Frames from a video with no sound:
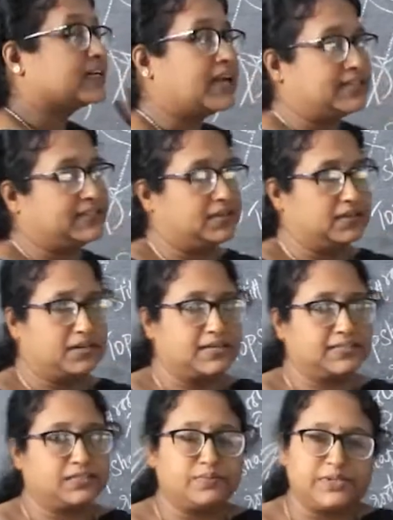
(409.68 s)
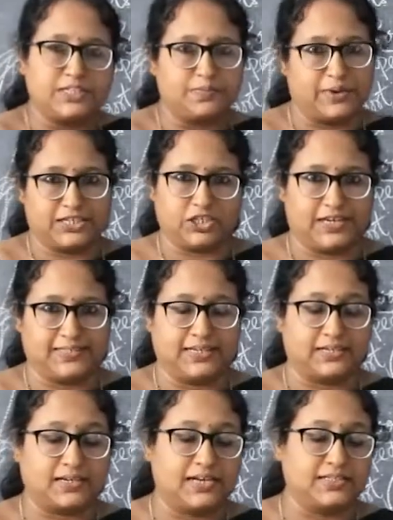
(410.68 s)
cluster. Cluster means bunch, I
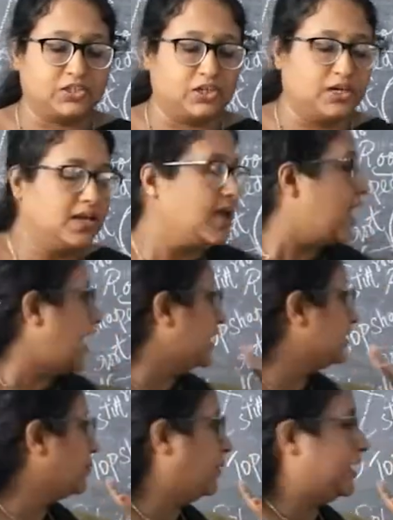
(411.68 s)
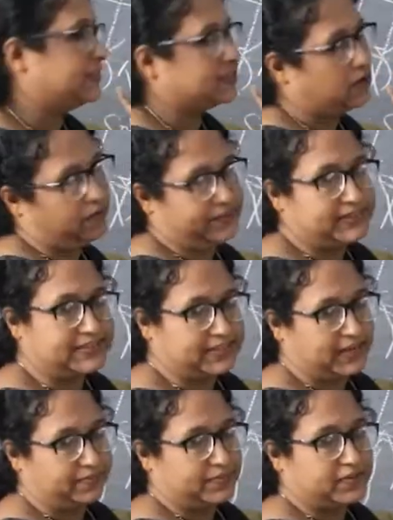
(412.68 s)
said cluster, at the base of the
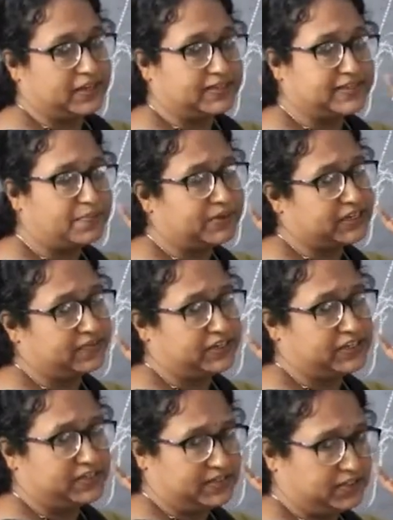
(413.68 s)
stem. So example given here is the